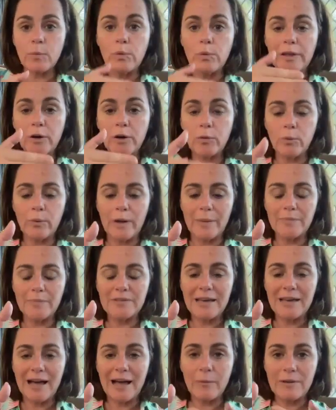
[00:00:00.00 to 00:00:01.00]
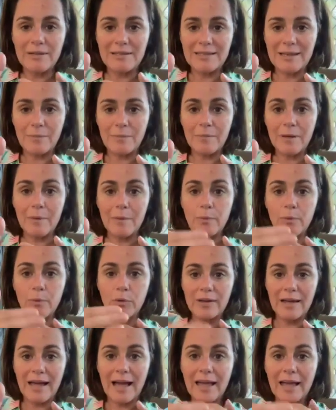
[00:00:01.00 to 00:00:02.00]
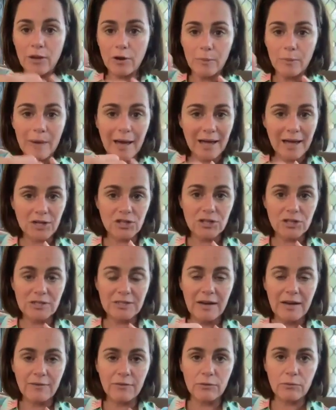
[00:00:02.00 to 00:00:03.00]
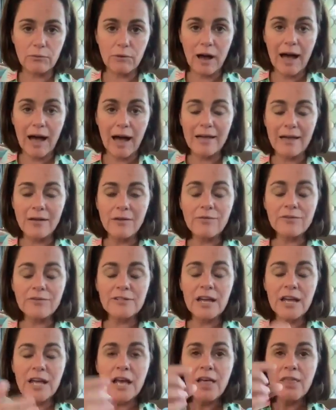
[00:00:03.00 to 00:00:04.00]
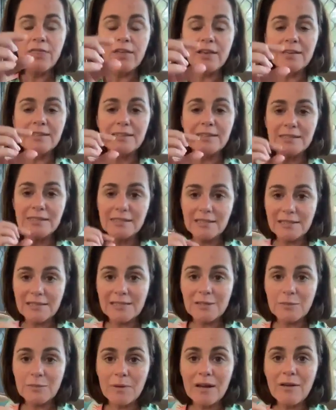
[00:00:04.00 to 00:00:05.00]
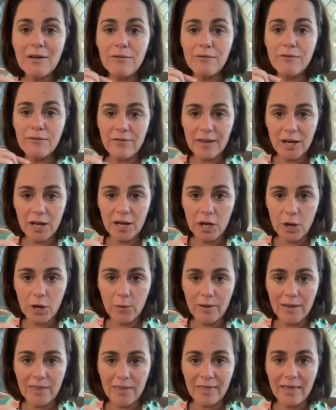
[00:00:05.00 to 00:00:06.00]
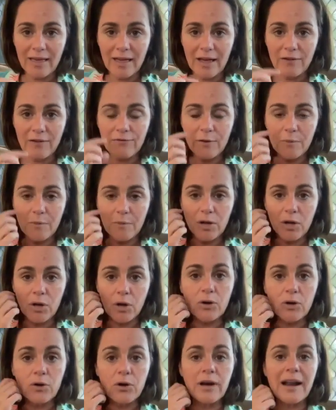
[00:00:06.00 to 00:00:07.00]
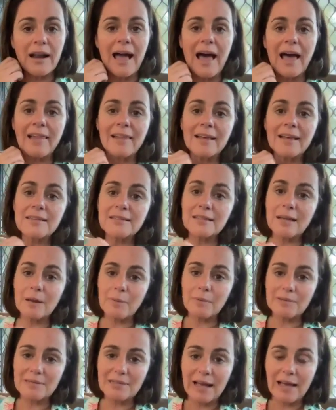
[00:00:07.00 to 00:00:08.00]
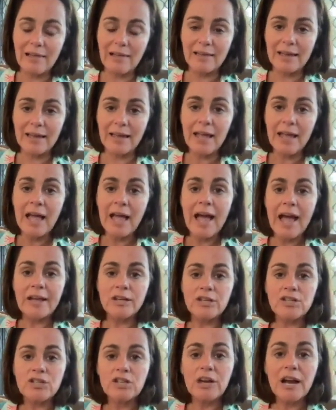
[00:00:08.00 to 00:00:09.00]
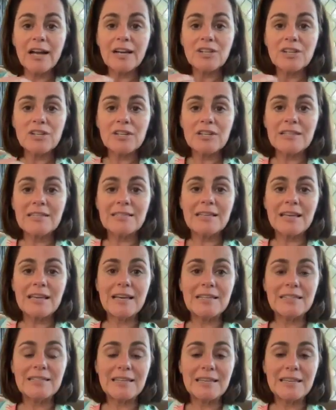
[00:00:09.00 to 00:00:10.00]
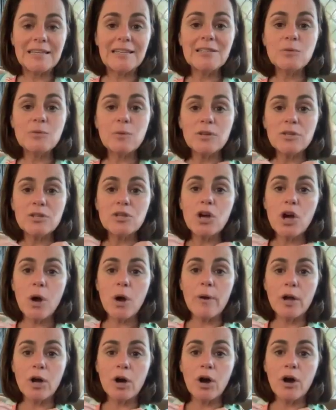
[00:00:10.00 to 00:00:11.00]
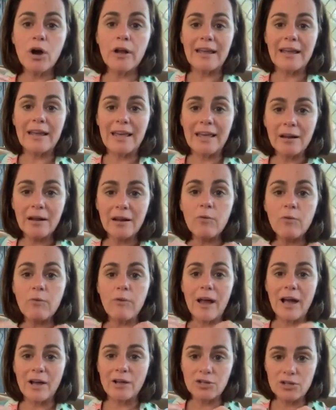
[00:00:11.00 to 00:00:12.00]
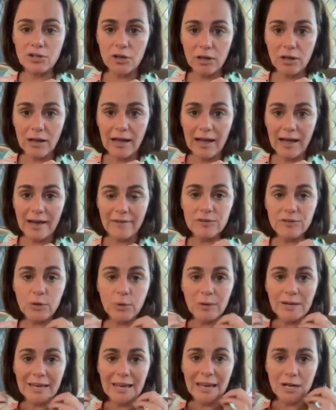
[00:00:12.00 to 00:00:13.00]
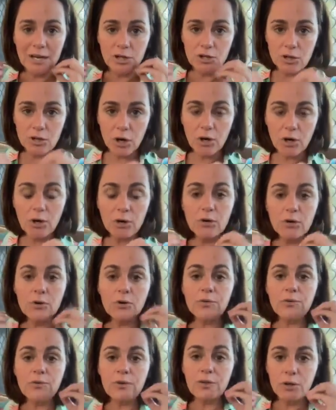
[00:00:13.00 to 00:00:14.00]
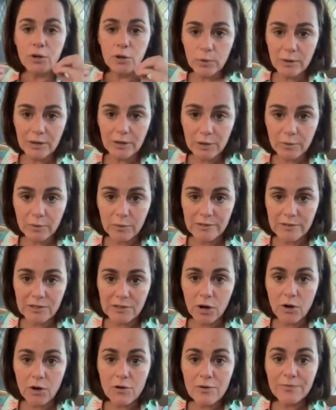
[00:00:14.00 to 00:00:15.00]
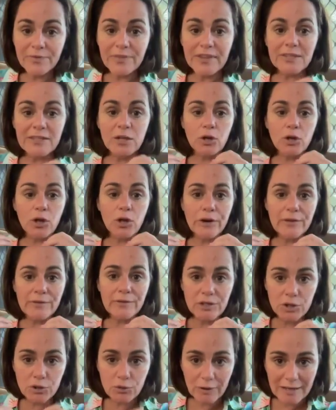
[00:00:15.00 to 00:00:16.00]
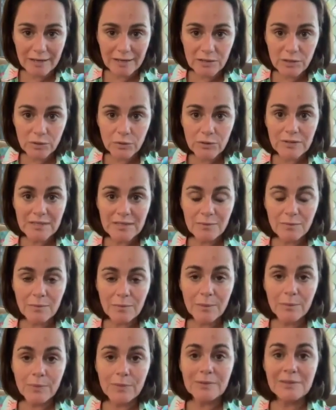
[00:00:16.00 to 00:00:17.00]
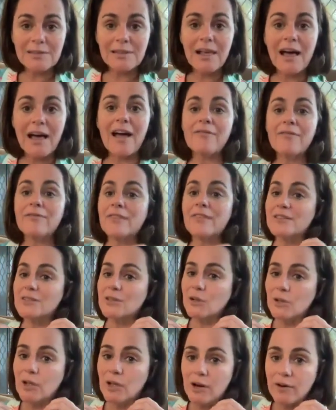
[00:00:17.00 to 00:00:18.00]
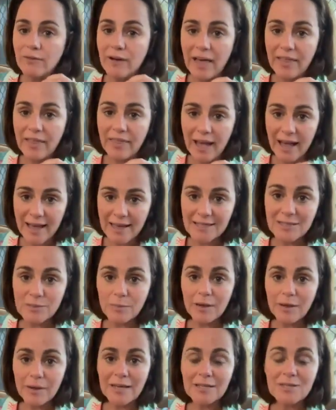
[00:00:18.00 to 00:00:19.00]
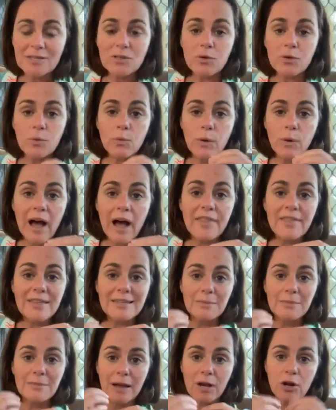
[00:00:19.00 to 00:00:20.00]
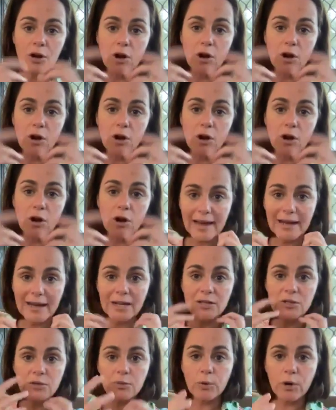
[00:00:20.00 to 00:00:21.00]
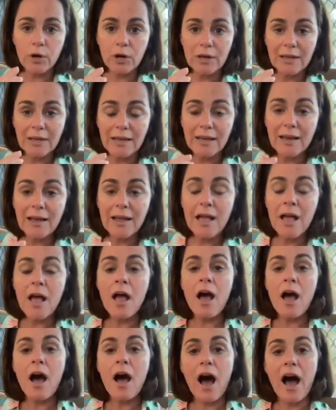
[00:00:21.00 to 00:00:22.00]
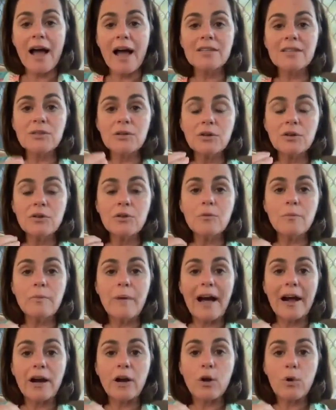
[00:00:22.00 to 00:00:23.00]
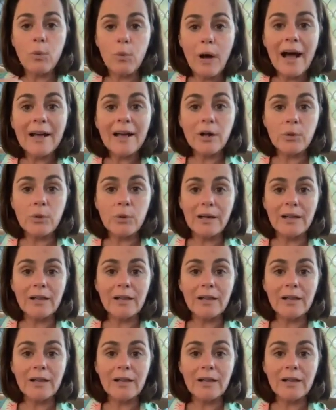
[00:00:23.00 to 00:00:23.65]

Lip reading: little website we send people, yay, your patches have arrived. There's a 6-minute video in there from a girl called Alex Sabatelli, and she actually says, here's what's going on in and around your life. So again, don't look for the quick result. There's a lot of stressors in people's life. There's a lot of other aspects to why this may not feel like it's working. I circle back quite